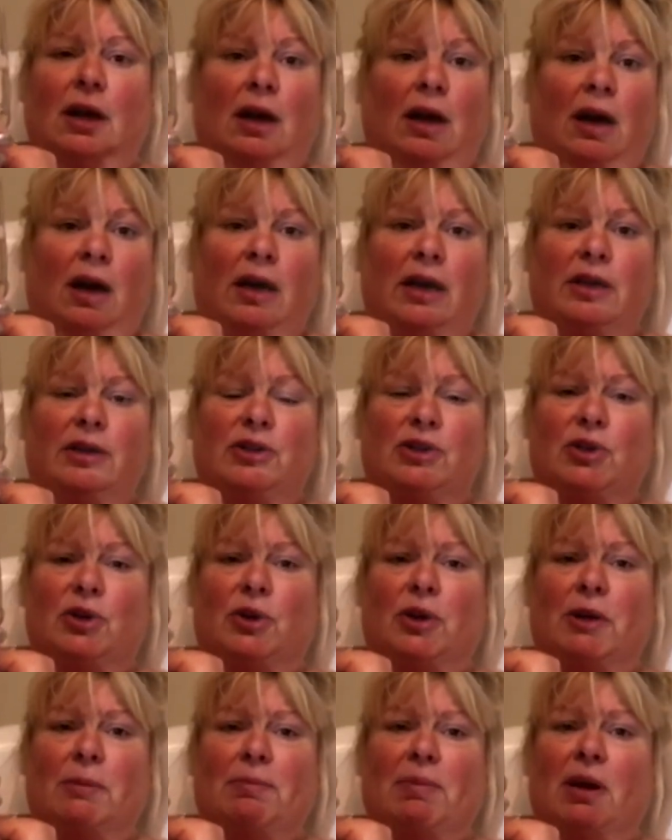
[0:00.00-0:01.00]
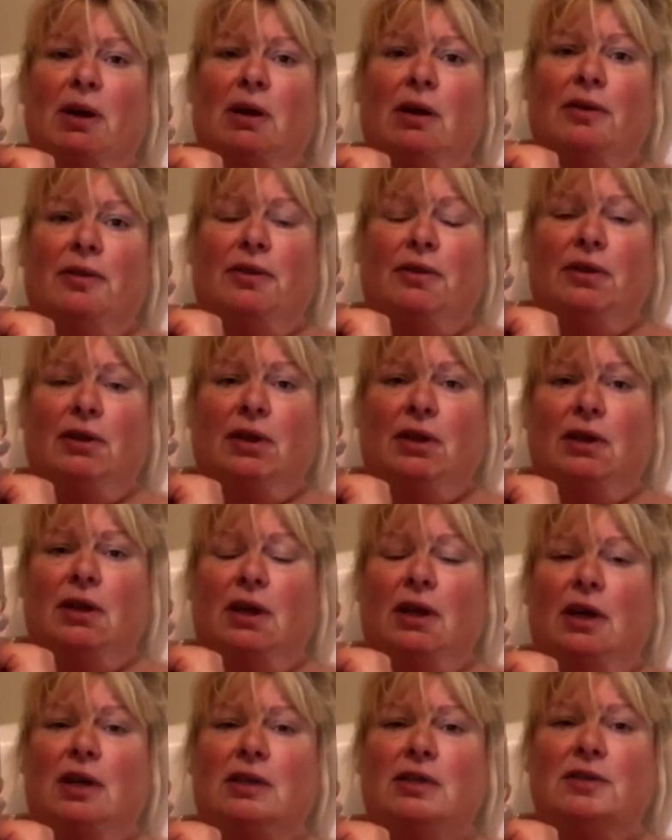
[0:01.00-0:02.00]
I enjoy a bath and a
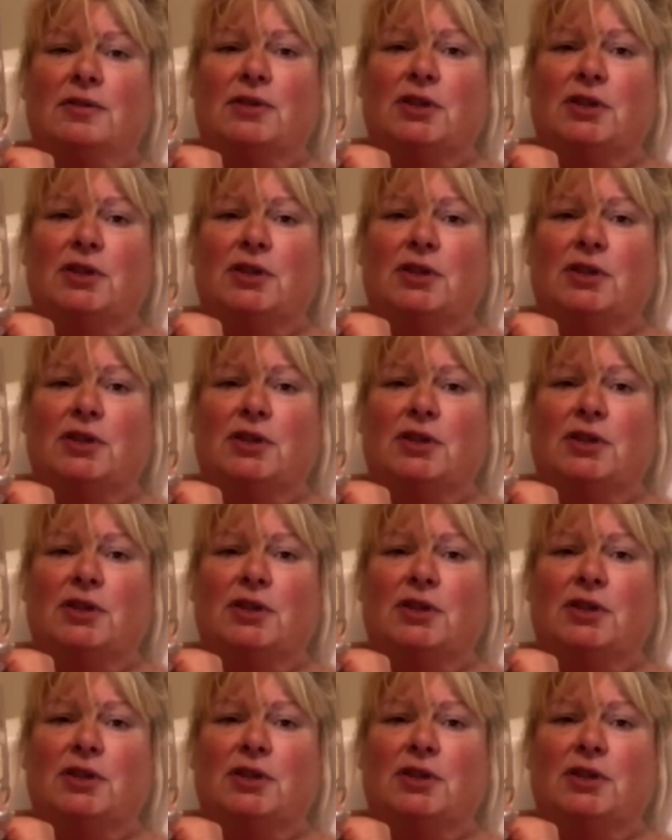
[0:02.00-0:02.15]
glass of